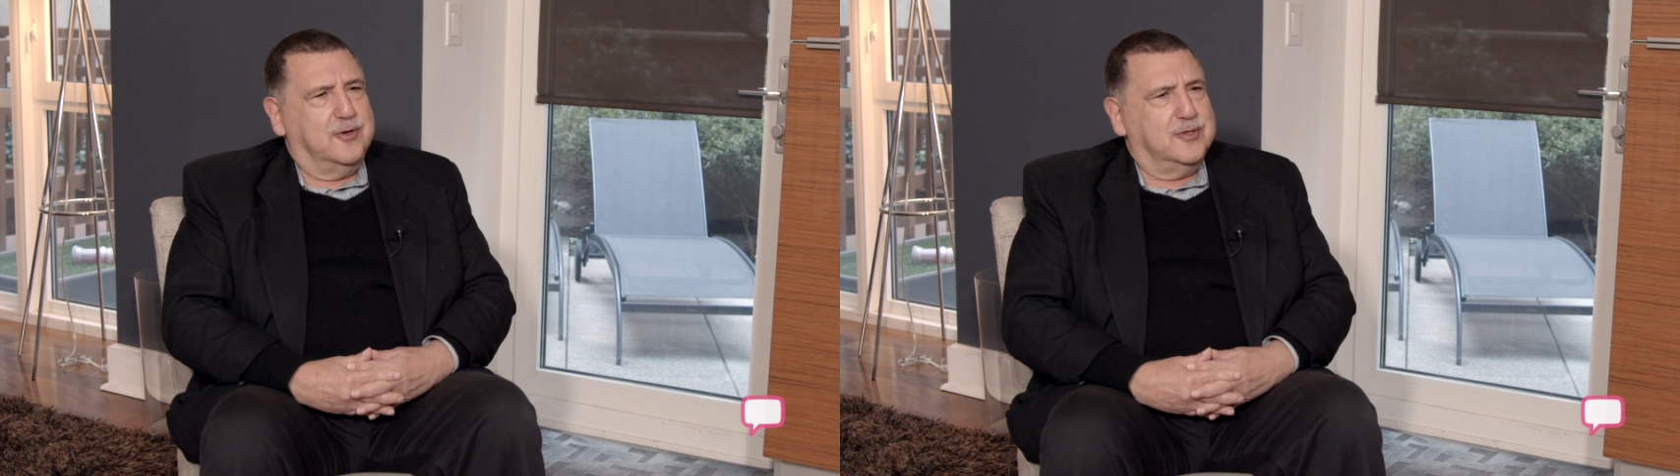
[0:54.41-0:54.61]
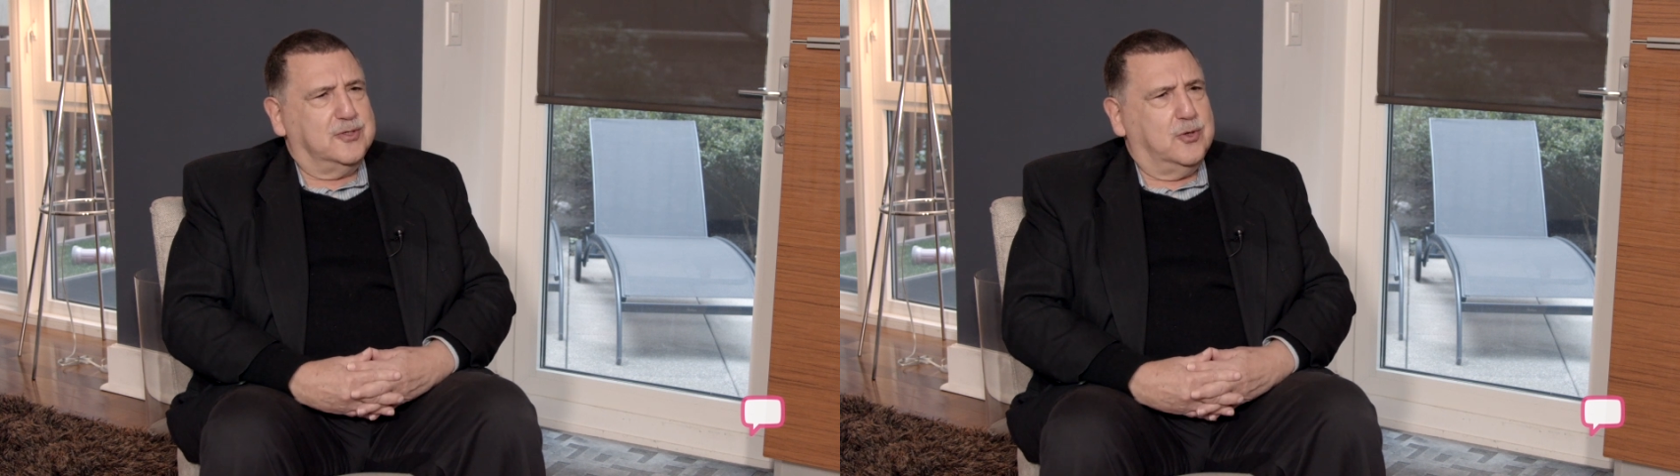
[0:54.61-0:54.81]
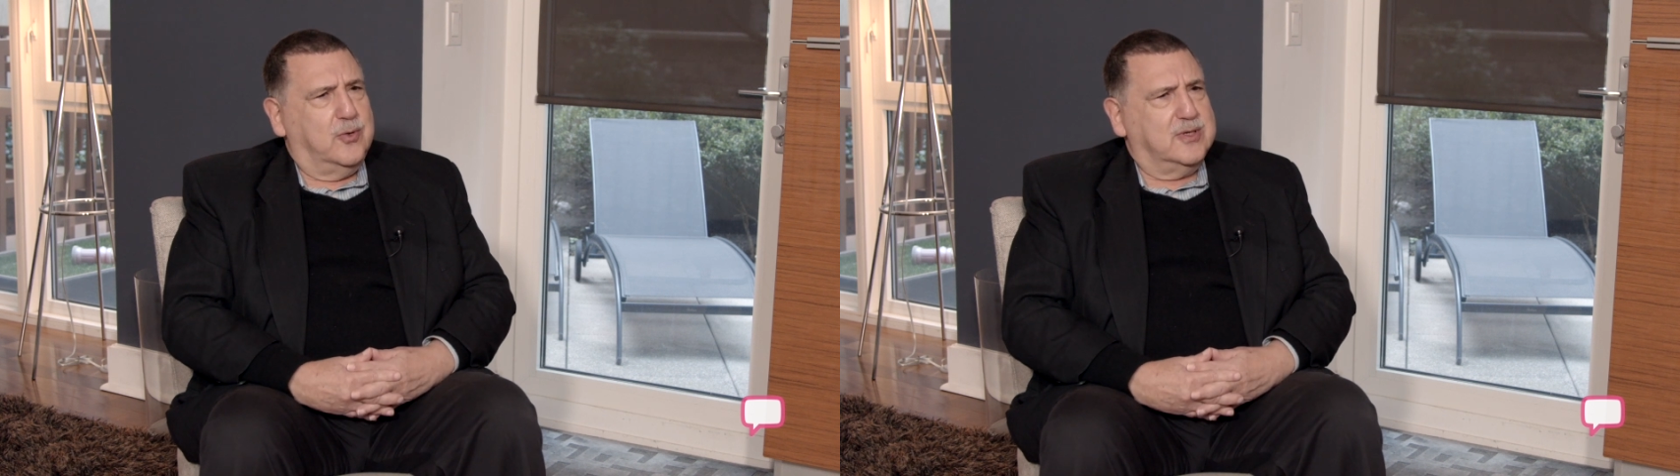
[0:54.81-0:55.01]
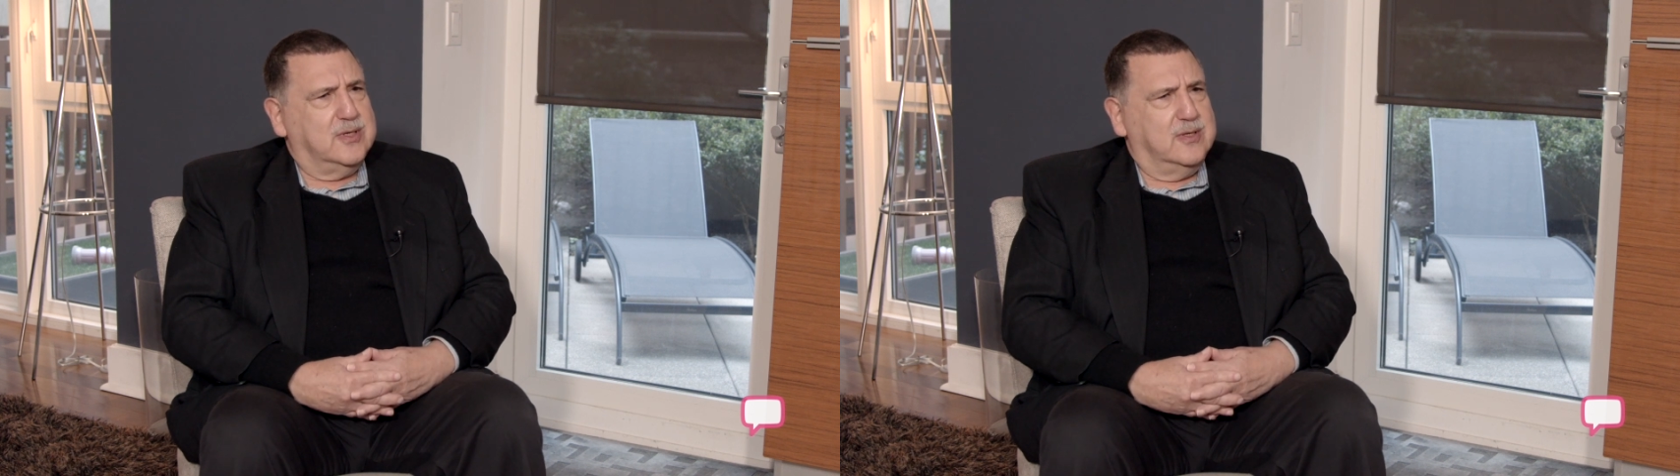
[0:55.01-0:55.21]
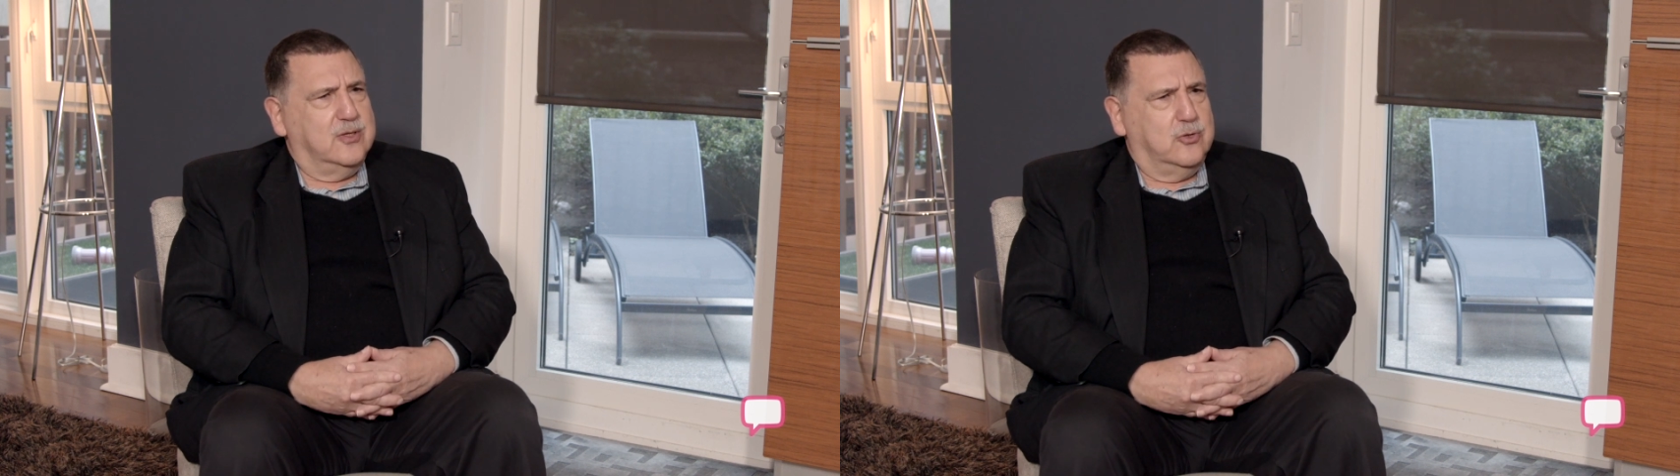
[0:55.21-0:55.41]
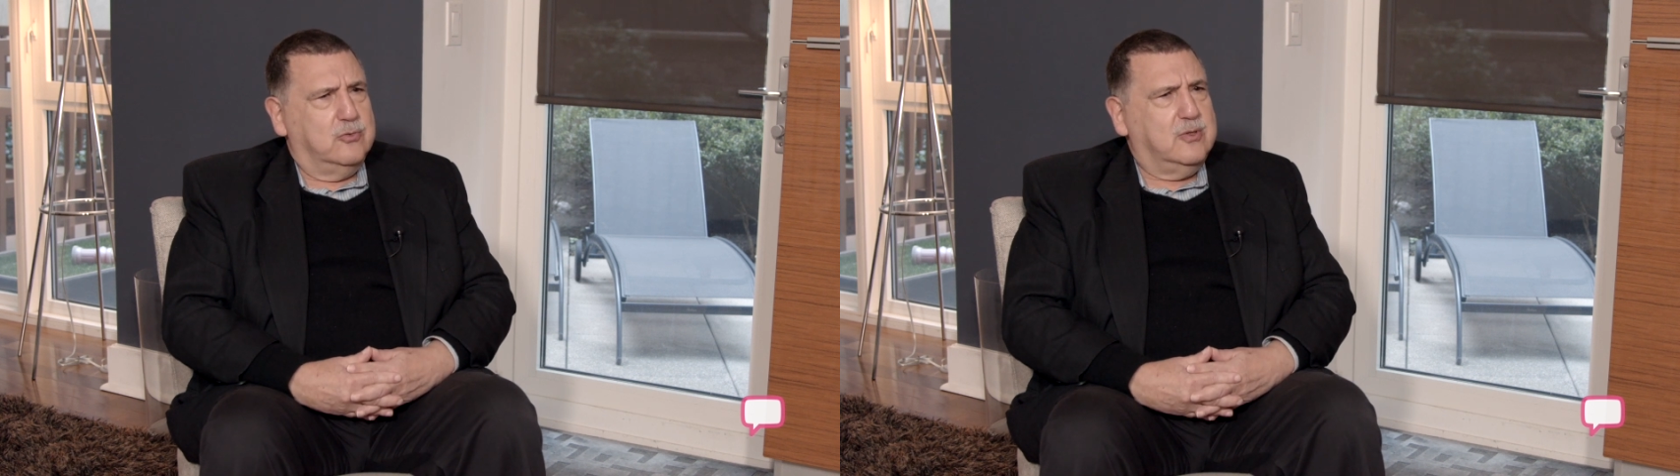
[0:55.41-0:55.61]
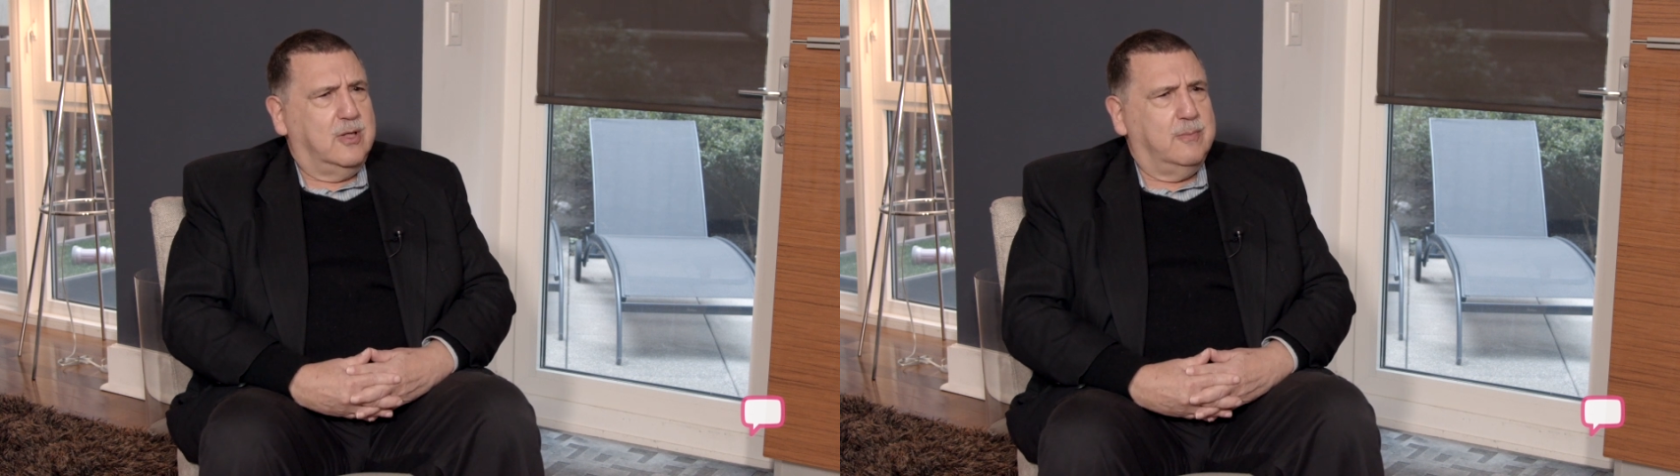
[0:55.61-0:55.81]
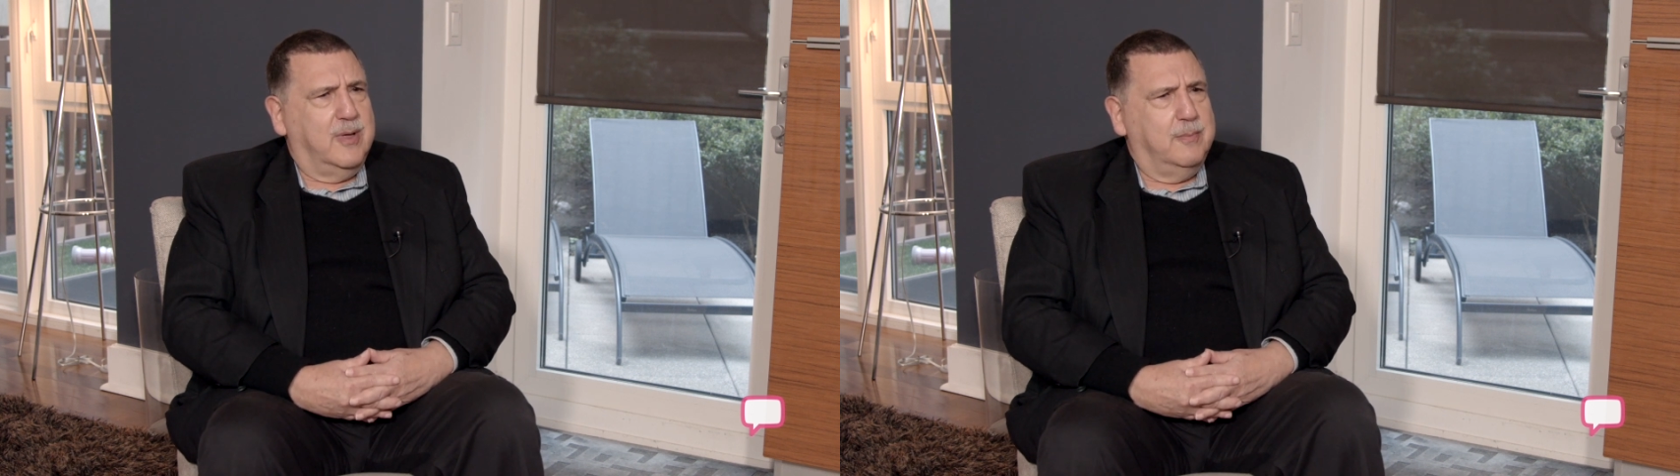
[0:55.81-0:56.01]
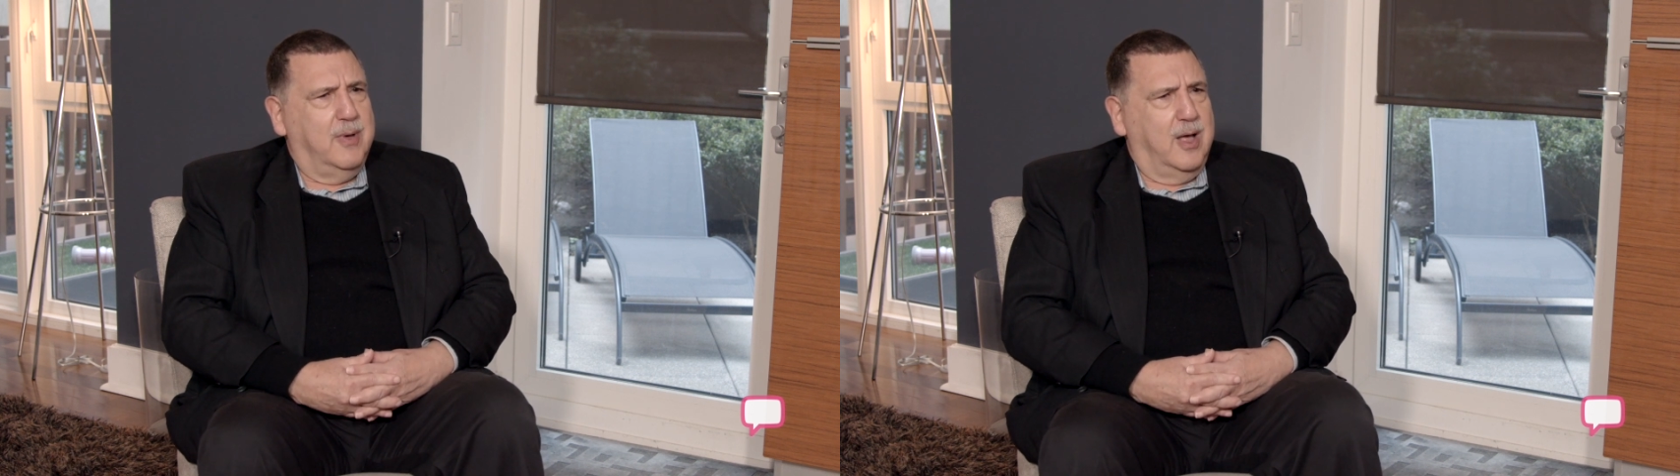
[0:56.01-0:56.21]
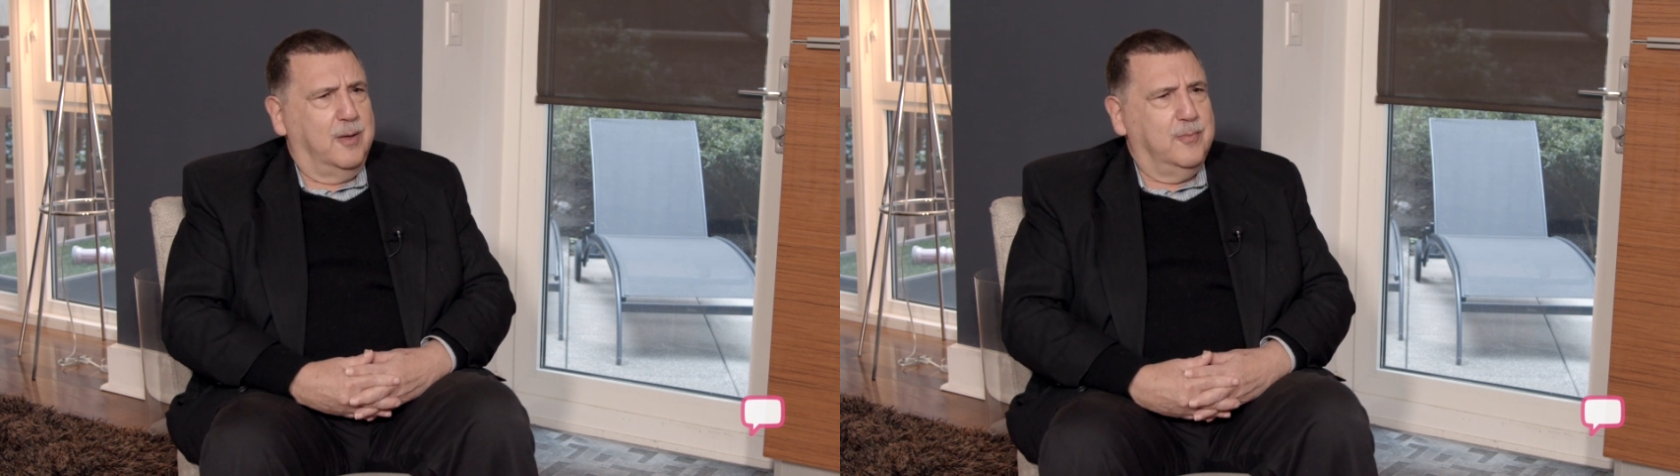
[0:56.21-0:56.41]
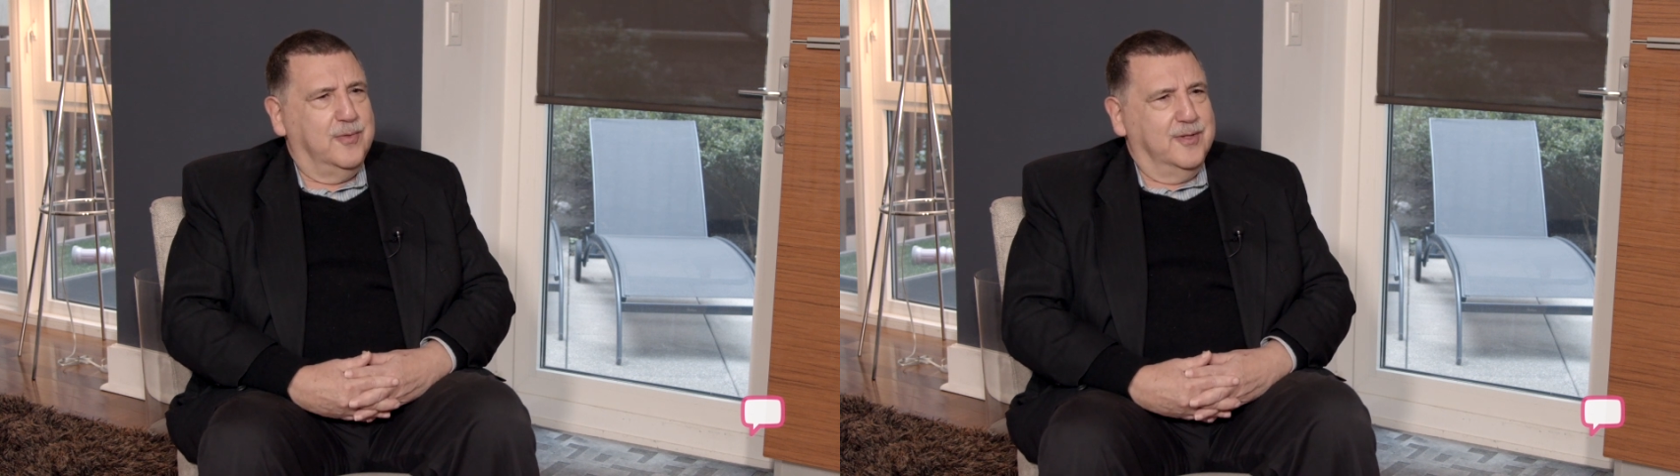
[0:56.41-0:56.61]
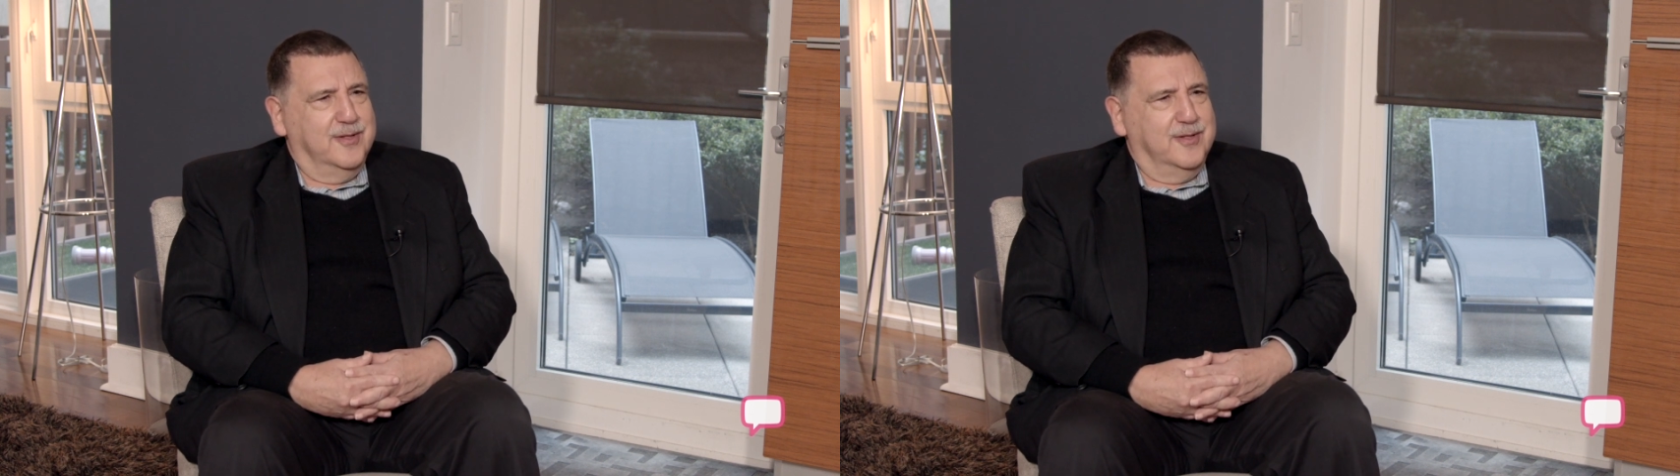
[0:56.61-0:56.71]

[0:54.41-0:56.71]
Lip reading: and so I said, "Did you tell my mom